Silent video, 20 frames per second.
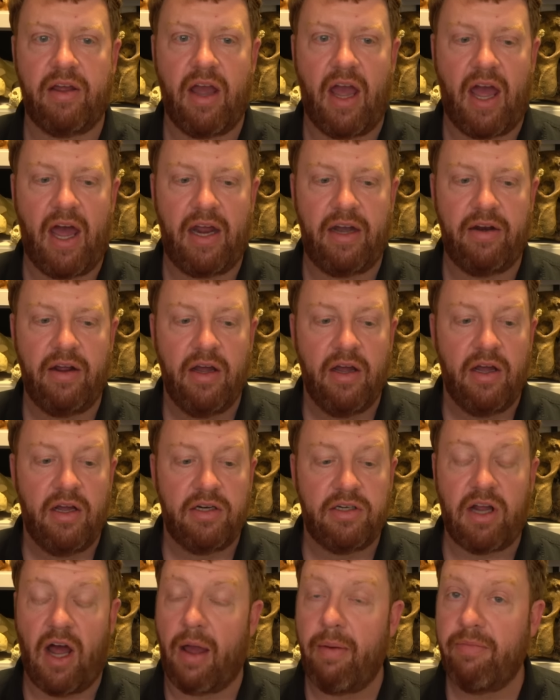You had
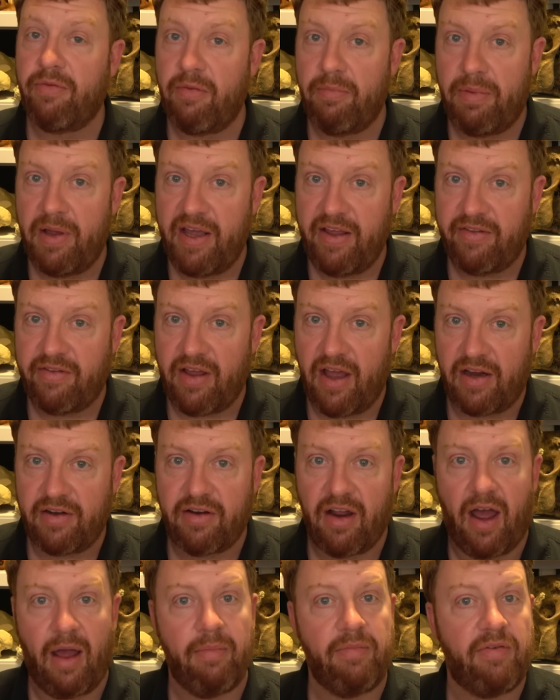times of peace. You
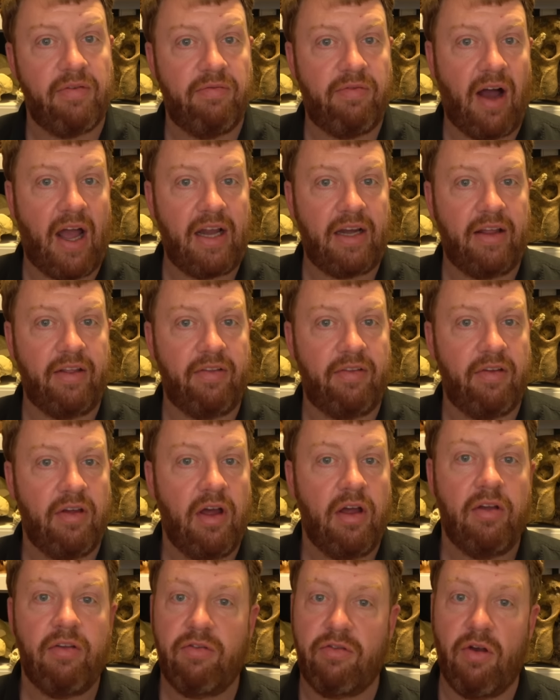had times of violence.
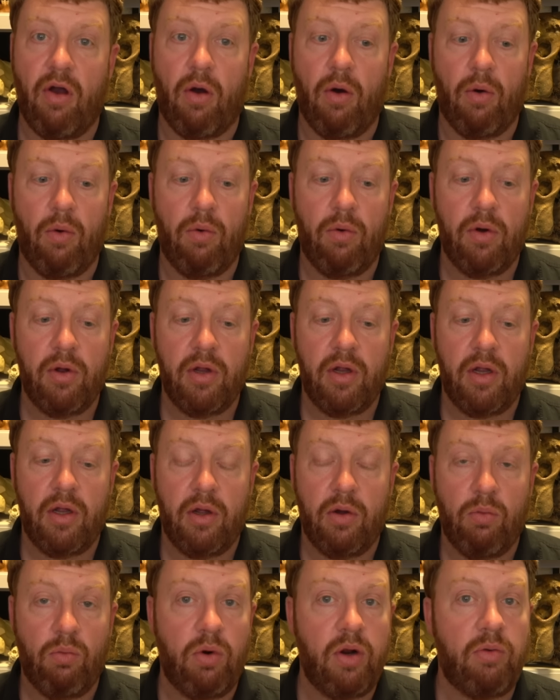So
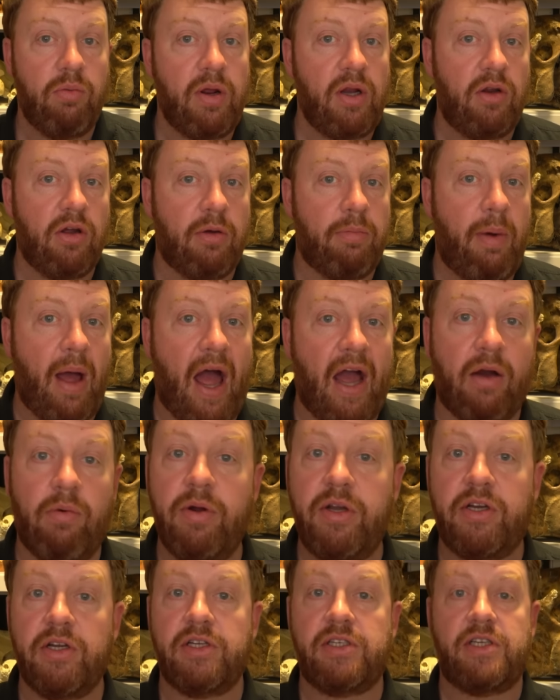when we look back,
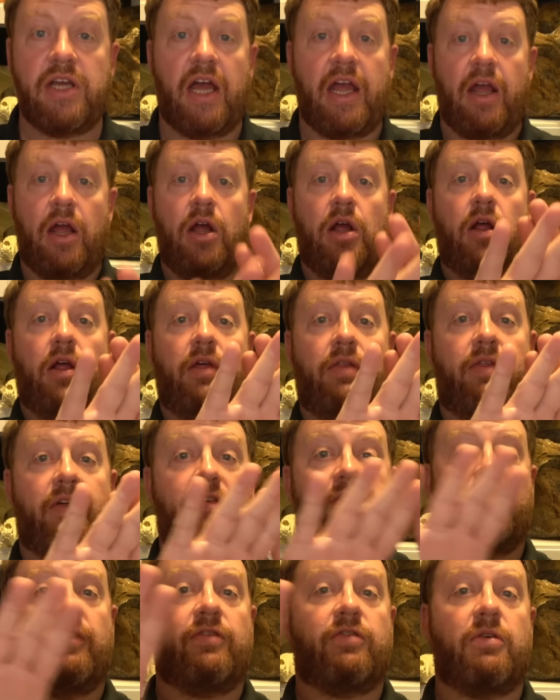we just say,
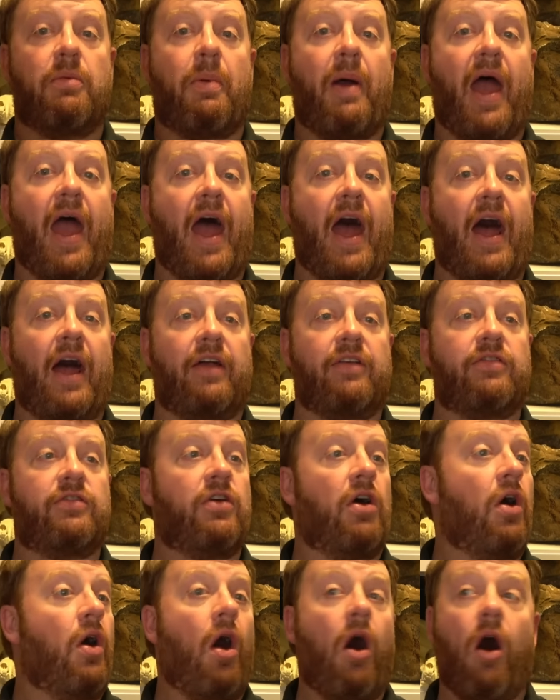this is the
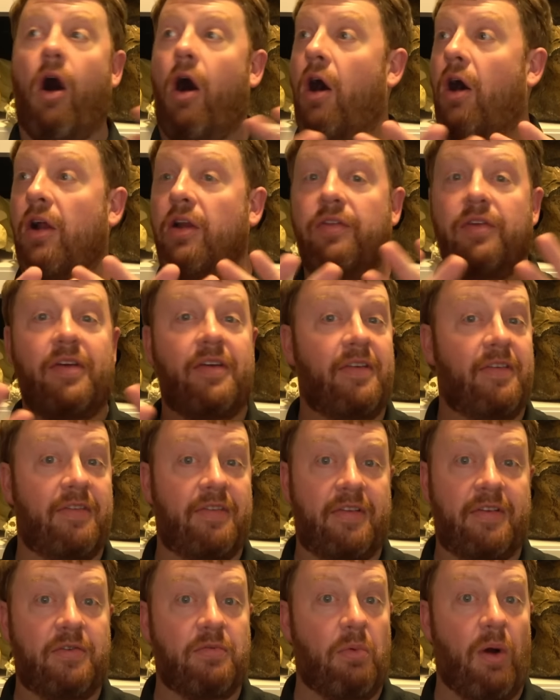past. all
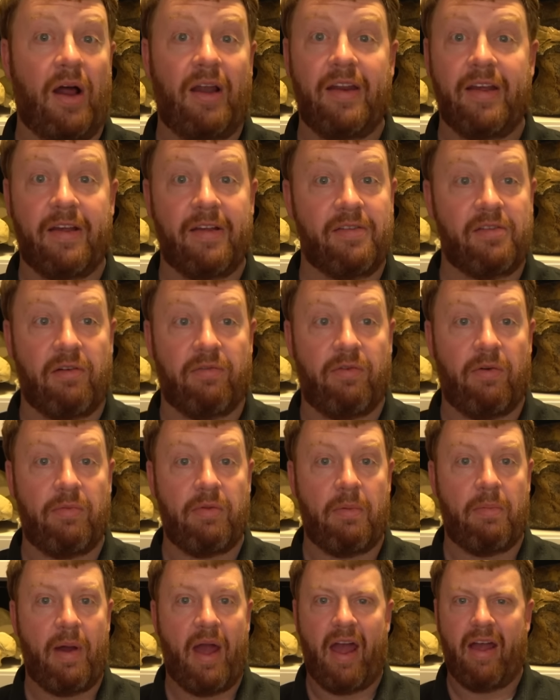these dwellings are
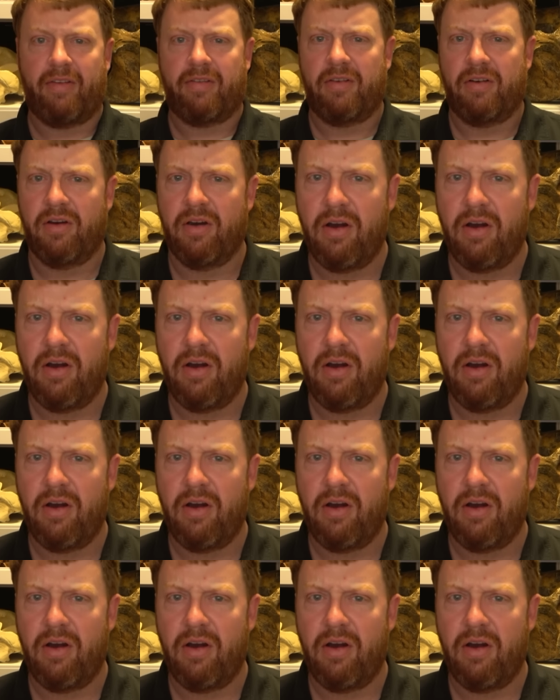from the past.